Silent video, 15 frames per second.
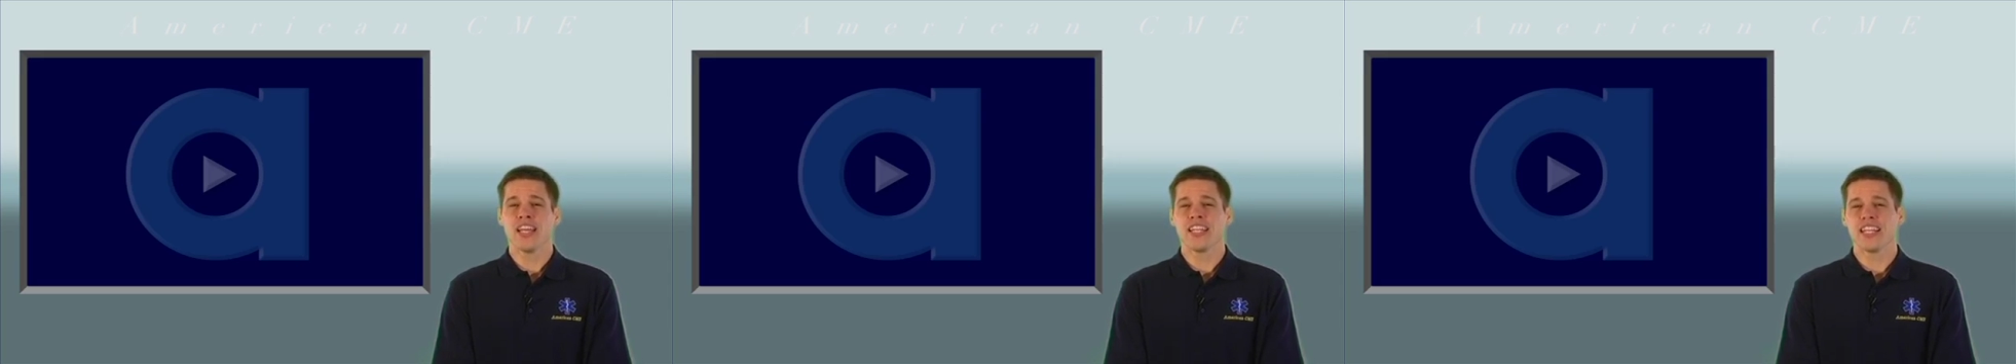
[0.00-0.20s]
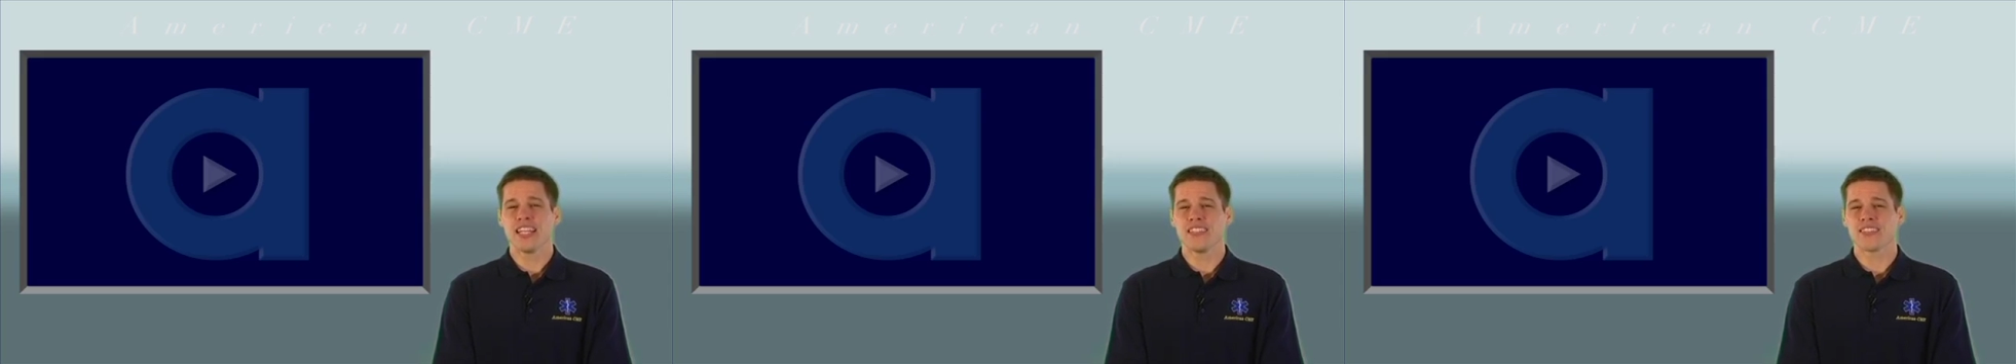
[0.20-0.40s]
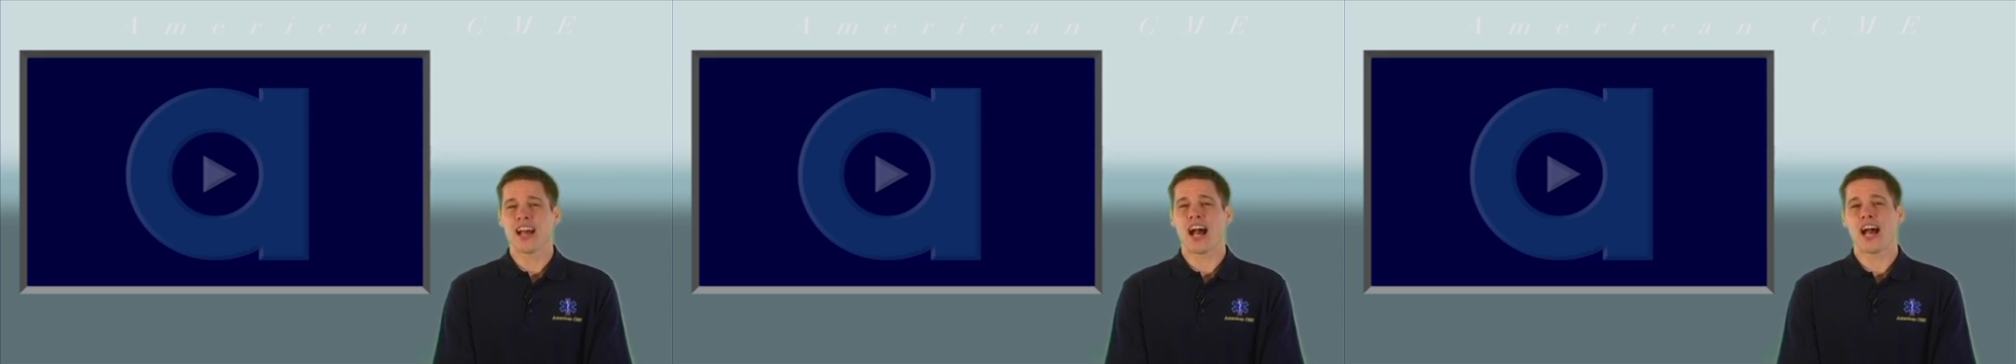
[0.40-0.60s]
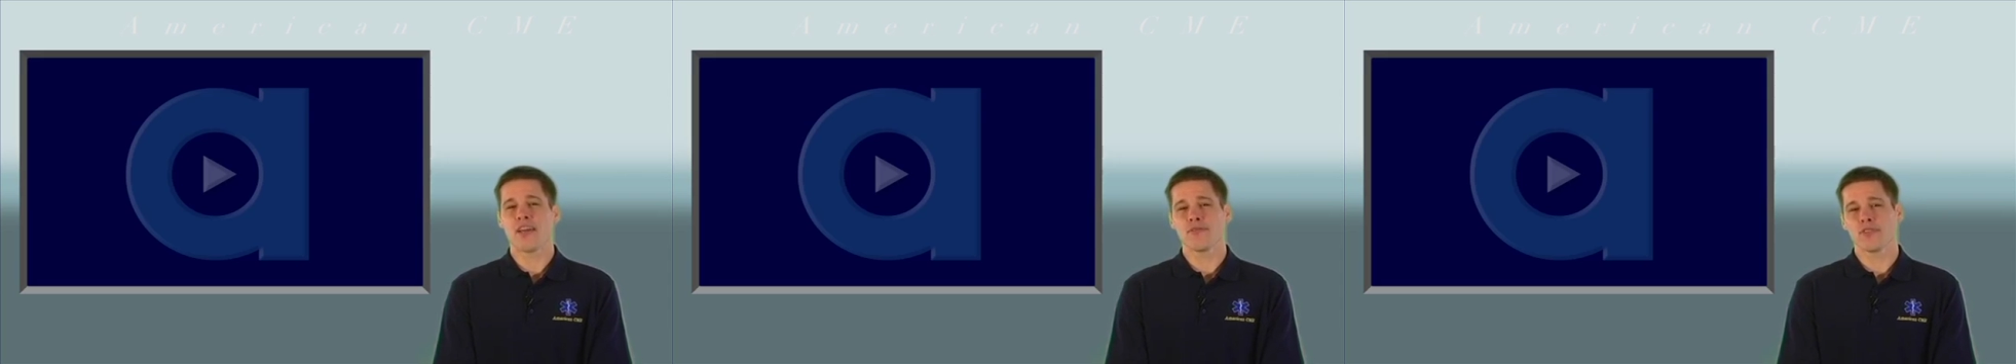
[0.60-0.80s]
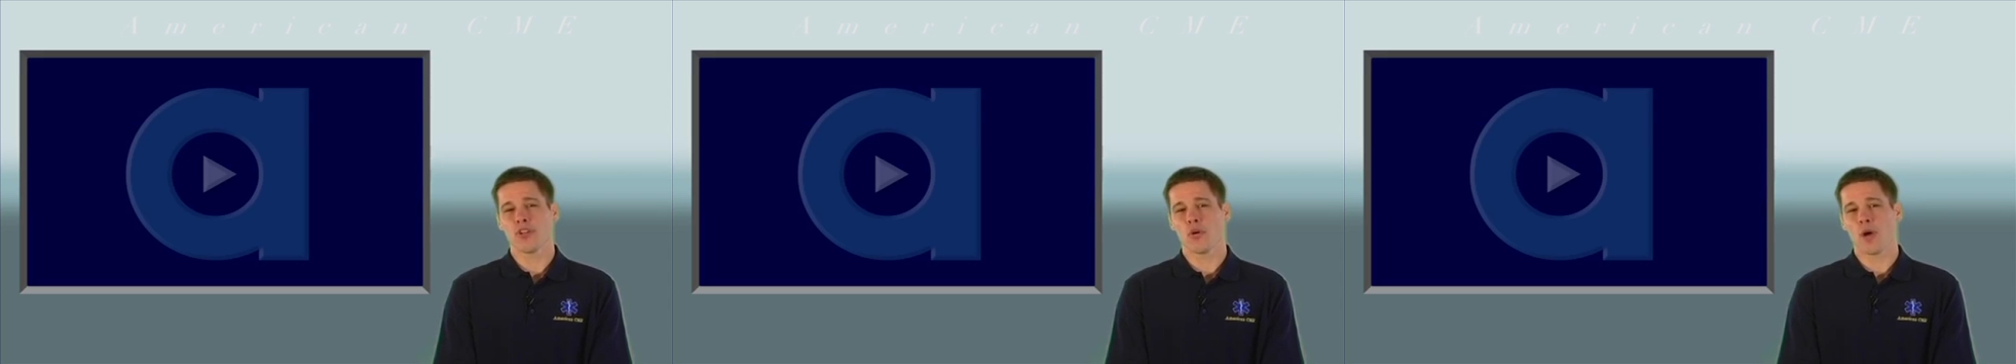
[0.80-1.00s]
needs high
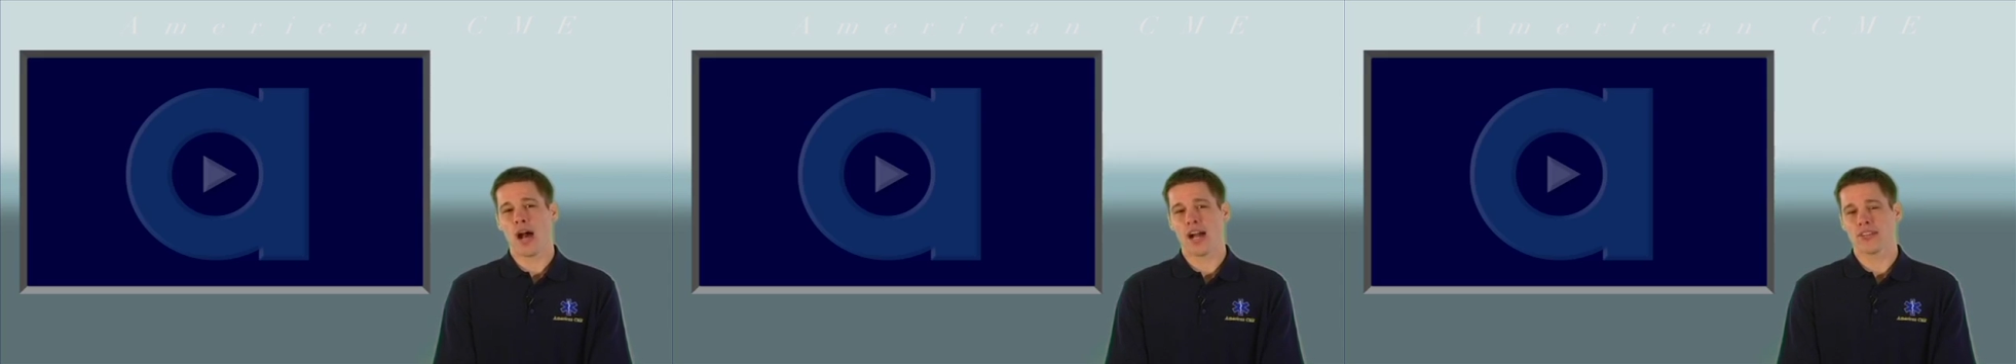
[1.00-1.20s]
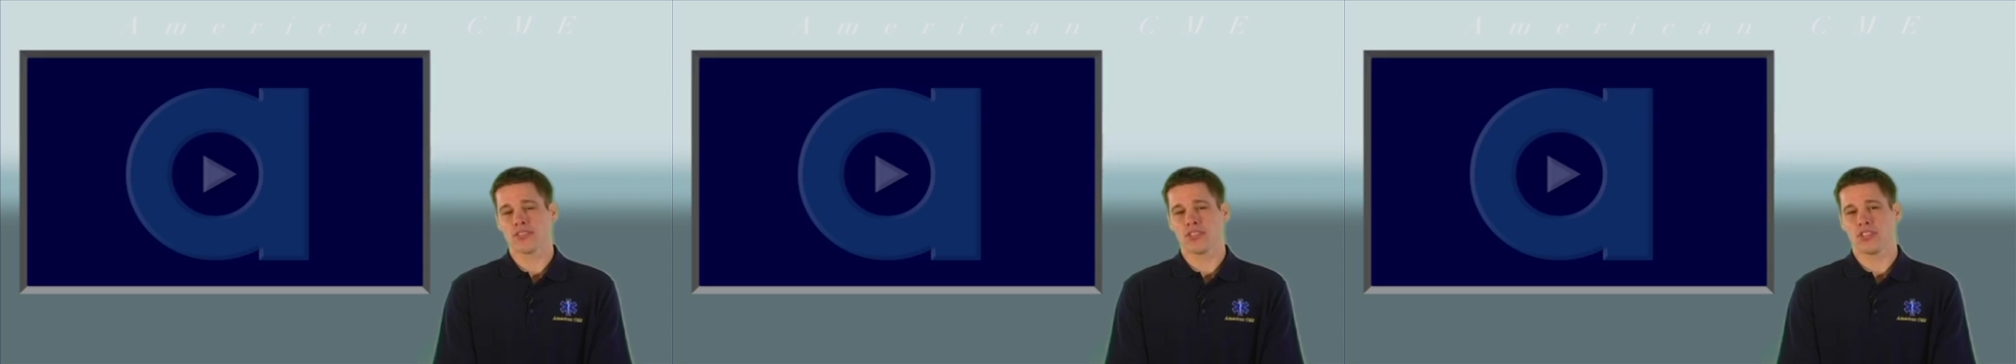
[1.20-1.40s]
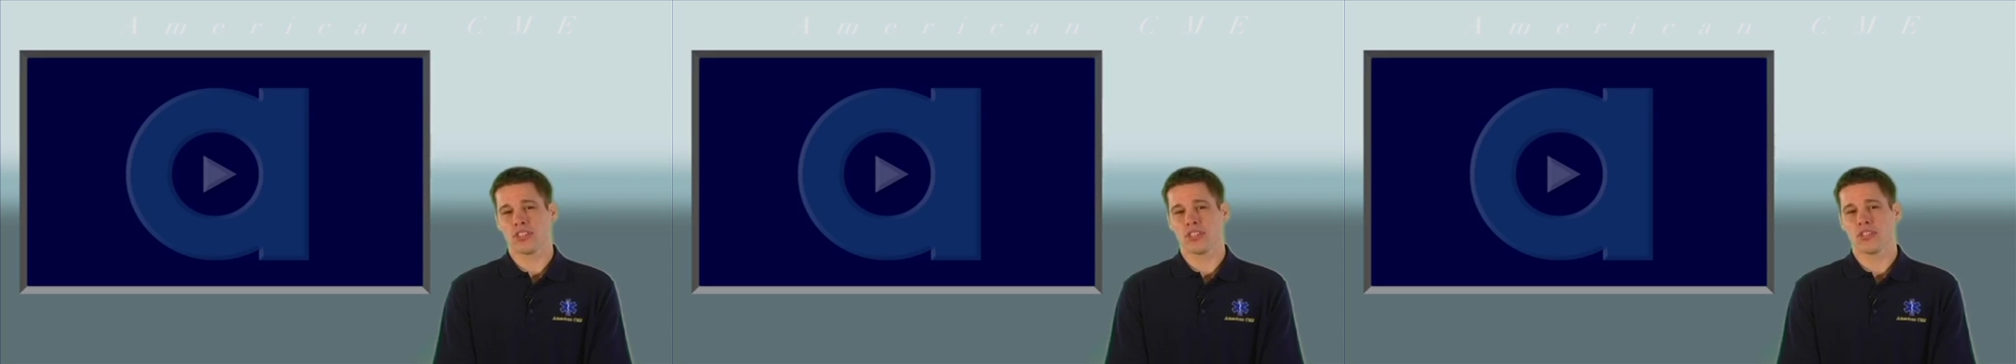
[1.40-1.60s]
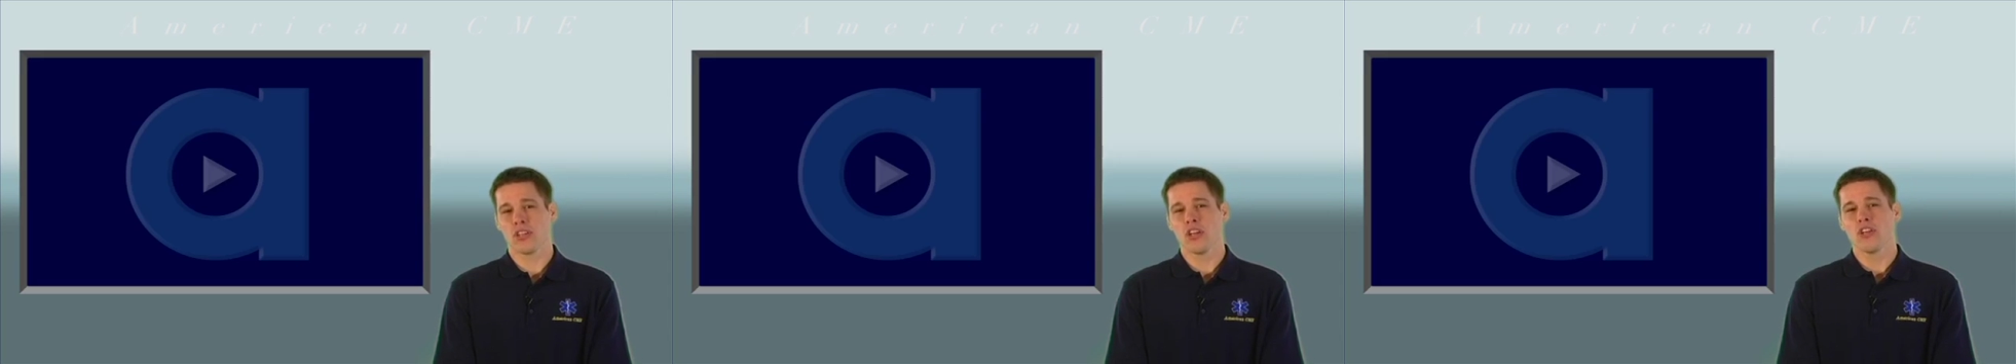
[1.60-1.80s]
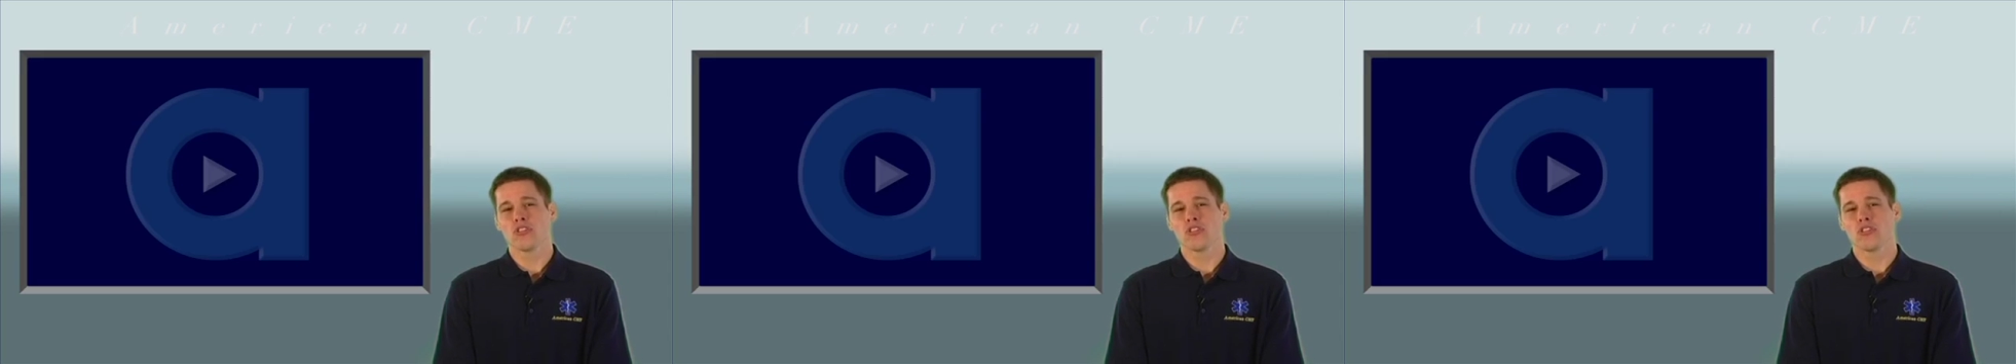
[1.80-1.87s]
flow oxygen